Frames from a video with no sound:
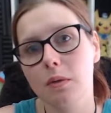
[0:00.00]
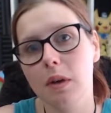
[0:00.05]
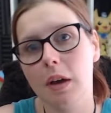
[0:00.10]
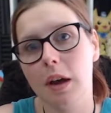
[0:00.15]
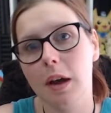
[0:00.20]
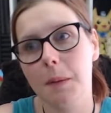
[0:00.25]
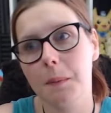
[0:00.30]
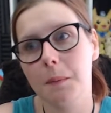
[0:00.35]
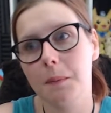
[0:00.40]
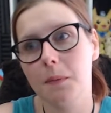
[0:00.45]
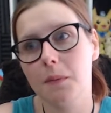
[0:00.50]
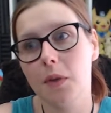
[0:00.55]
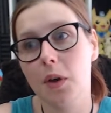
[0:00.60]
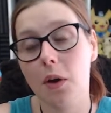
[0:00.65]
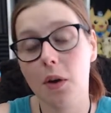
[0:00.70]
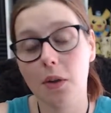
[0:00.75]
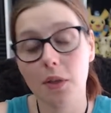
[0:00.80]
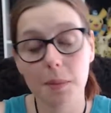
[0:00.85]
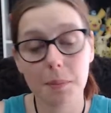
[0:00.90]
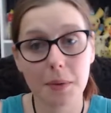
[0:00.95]
um, the
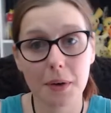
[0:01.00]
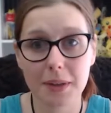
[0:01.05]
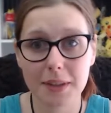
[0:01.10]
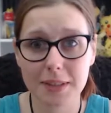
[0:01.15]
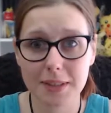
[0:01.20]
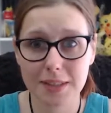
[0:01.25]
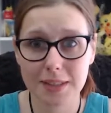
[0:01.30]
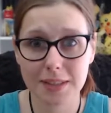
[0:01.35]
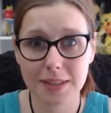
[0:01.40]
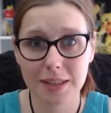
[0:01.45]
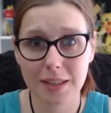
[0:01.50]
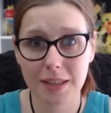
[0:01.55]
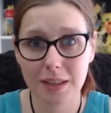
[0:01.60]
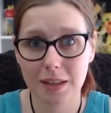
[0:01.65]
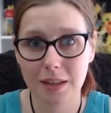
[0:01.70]
other box,